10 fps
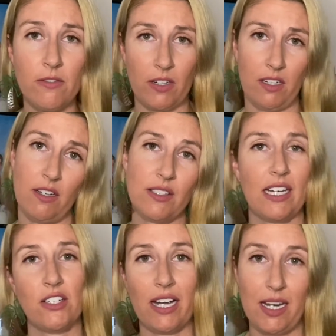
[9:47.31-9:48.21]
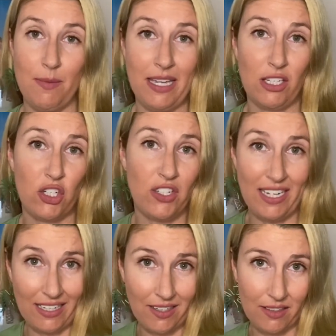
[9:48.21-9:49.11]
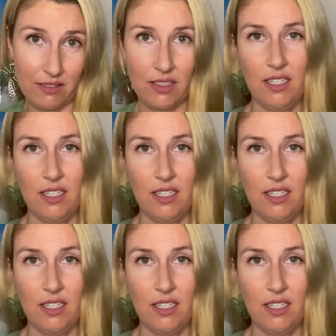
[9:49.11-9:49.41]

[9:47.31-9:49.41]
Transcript: photos. I try to be entertaining,